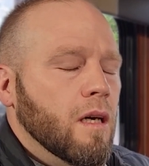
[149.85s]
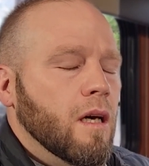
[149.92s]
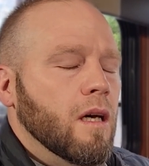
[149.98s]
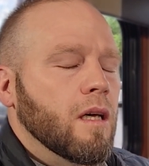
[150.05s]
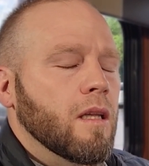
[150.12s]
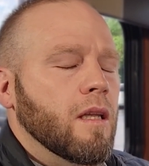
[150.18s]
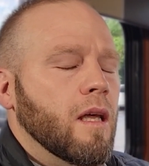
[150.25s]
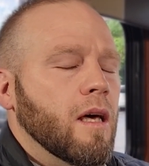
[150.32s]

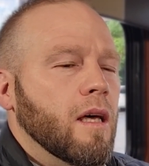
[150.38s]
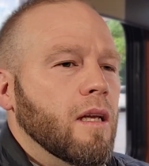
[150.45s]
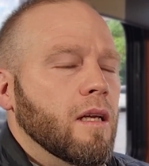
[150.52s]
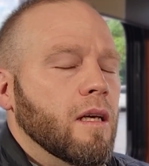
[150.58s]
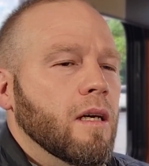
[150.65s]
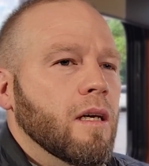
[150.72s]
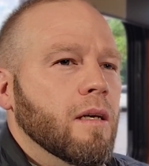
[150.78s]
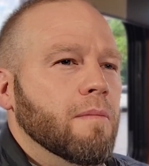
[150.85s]
And then
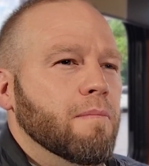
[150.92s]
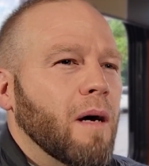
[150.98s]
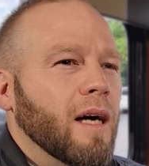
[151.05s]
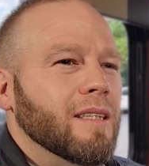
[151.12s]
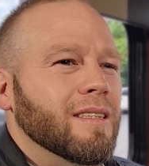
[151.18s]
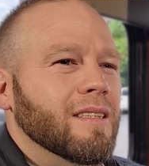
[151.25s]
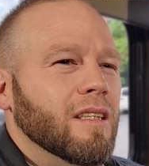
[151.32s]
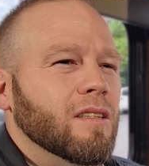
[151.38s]
by
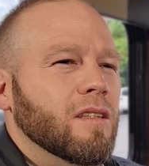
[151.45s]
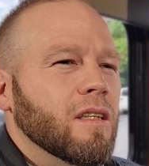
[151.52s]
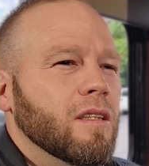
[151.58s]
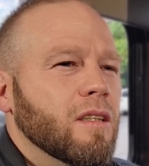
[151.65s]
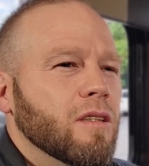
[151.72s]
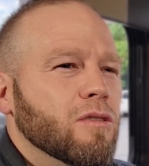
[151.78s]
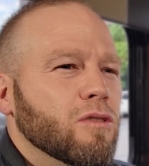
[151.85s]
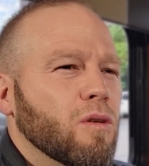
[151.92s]
16
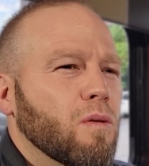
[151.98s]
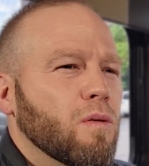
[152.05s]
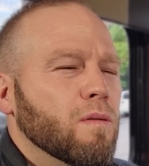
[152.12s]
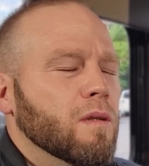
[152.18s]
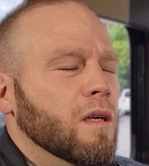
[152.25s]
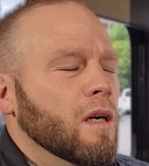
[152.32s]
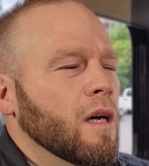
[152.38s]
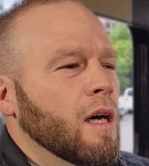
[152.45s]
years old,
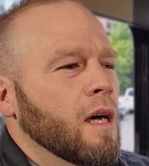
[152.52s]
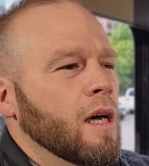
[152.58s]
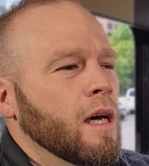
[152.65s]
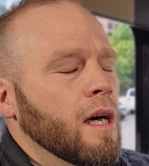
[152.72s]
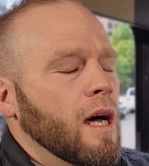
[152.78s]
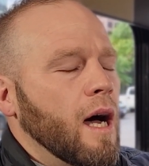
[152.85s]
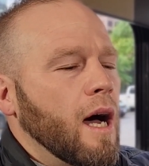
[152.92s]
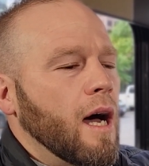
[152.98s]

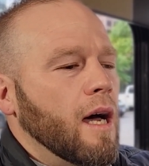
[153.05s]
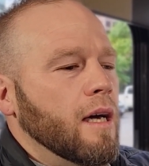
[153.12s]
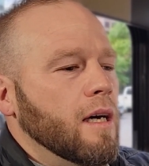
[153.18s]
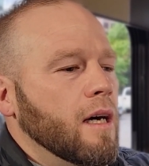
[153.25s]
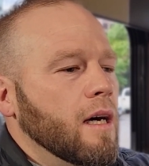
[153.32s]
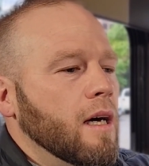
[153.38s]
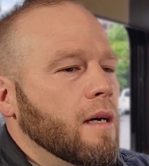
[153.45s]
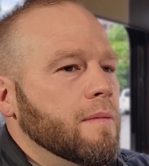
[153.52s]

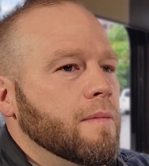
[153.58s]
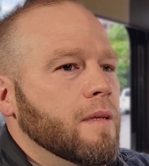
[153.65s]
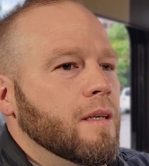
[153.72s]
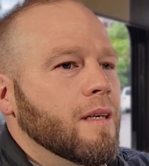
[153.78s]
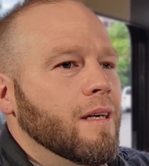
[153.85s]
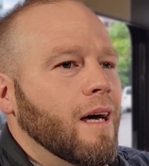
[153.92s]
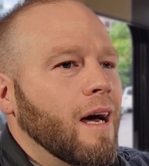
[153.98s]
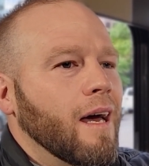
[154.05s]
I
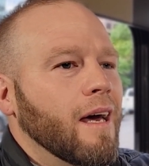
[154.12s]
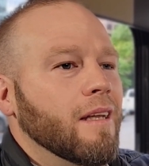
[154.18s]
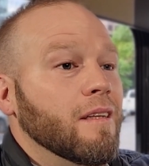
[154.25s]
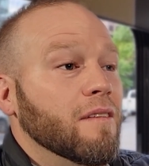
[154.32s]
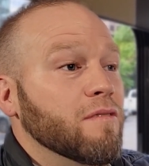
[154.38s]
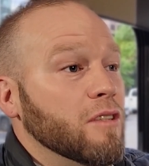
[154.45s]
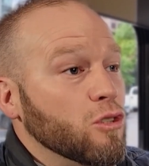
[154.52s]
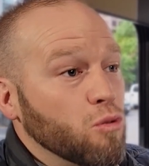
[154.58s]
had
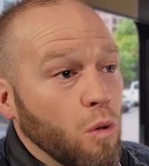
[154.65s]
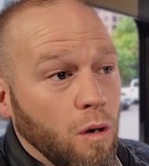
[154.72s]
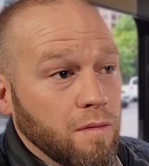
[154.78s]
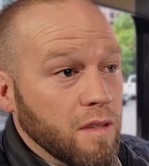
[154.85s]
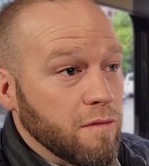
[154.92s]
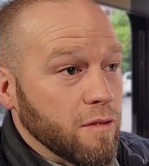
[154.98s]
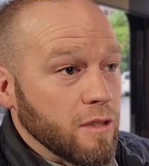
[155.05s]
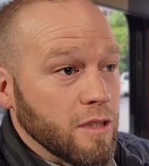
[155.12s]
lived in 12
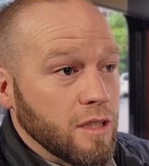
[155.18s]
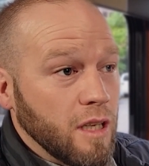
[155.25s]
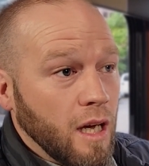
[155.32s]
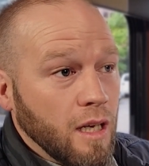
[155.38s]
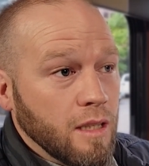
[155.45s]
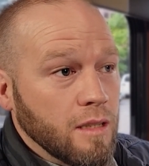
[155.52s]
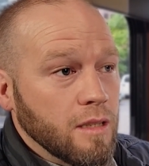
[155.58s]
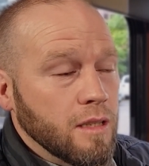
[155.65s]
different
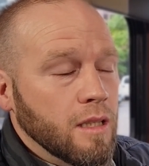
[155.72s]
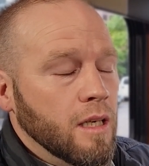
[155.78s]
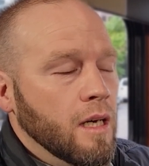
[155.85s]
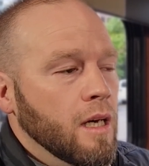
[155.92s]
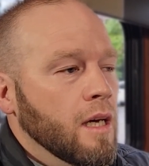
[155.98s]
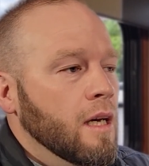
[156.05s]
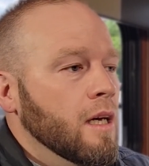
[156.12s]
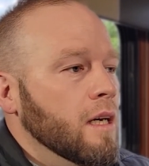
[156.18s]
states.
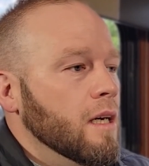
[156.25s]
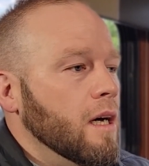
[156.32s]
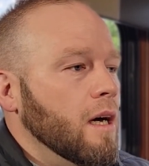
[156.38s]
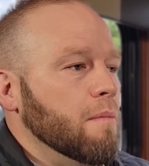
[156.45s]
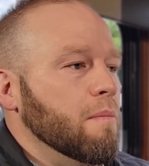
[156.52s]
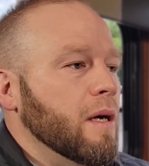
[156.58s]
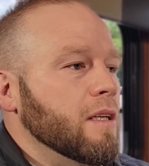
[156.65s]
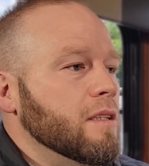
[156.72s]
I
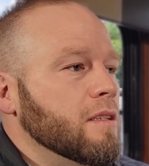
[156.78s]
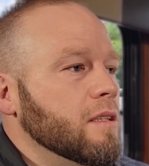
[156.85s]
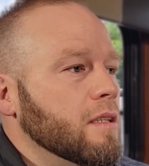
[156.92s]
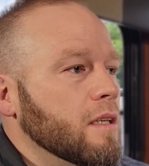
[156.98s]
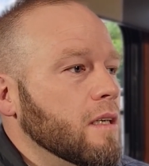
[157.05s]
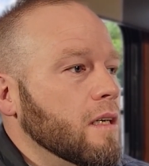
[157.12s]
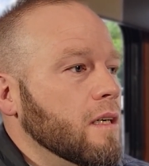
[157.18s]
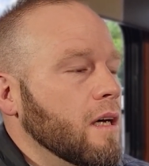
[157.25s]
lived
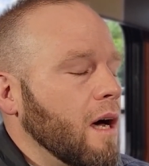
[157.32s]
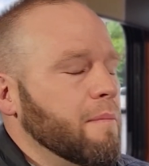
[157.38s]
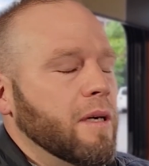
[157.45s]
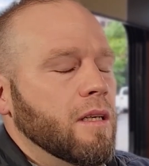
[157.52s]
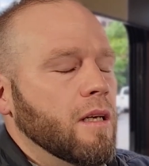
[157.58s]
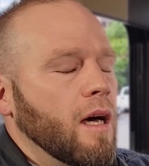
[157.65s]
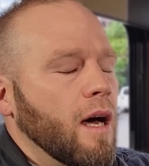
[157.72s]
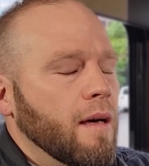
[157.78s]

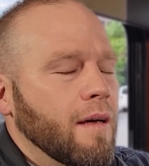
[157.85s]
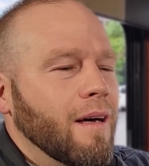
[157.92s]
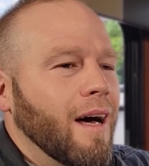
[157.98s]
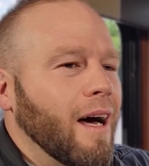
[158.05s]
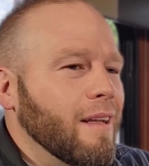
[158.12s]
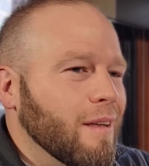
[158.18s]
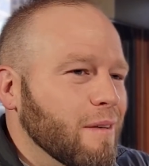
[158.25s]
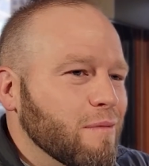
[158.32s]

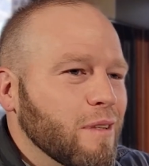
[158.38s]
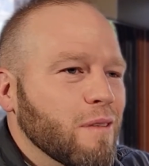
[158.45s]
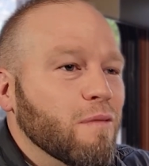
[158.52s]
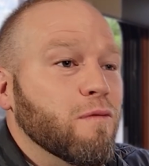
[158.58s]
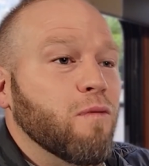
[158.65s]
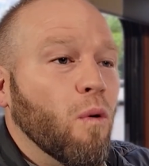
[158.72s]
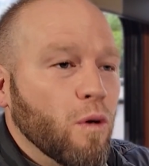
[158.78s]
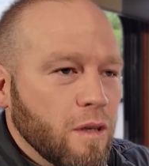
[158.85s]
in
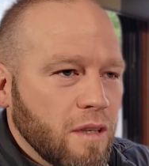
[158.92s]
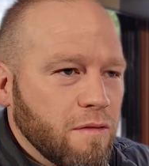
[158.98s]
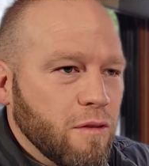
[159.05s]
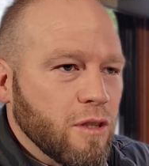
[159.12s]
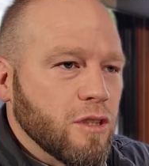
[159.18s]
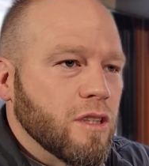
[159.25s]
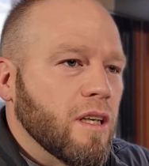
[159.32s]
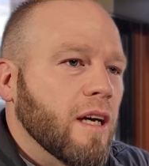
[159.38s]
4
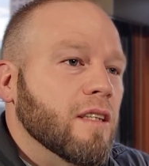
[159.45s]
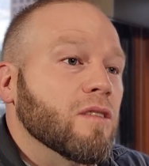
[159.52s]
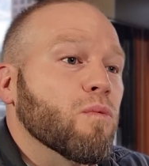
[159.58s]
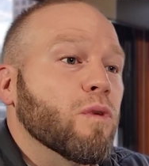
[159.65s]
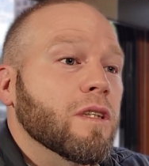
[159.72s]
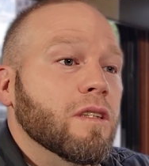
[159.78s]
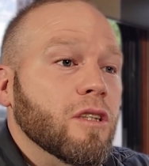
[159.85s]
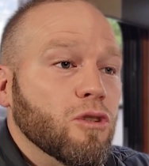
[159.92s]
different states,
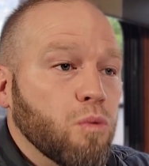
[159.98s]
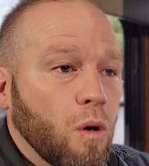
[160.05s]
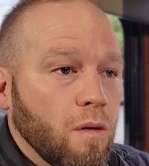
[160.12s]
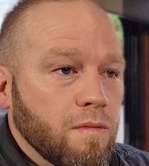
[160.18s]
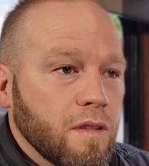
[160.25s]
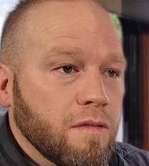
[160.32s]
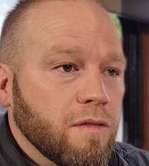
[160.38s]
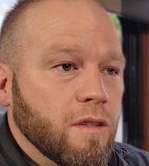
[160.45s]
went to 12
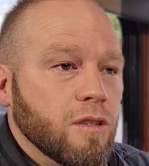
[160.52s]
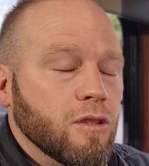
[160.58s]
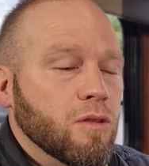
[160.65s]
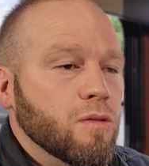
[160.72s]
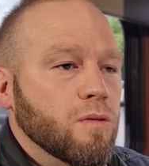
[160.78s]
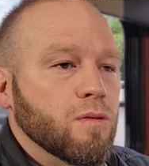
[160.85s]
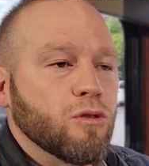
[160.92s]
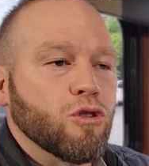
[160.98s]
different
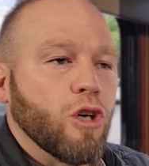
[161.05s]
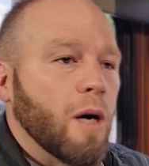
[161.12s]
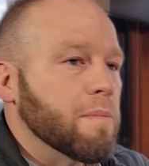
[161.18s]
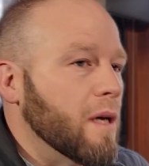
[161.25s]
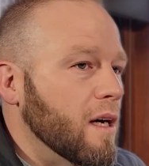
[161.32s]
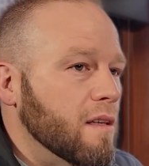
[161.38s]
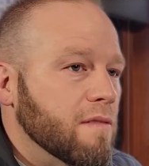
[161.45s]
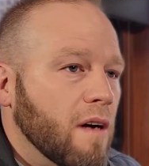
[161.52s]
schools, dropped
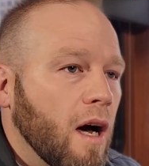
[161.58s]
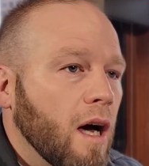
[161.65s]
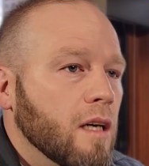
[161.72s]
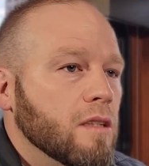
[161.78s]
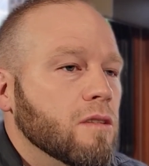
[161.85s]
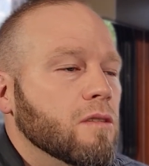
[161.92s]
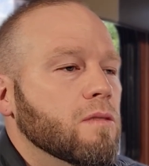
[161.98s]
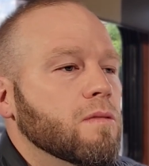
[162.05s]
out of high
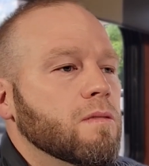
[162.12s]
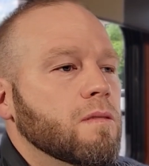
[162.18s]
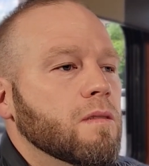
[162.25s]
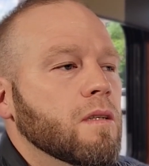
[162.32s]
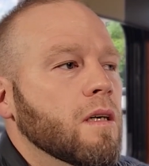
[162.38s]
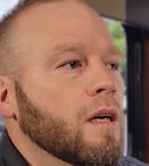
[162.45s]
school.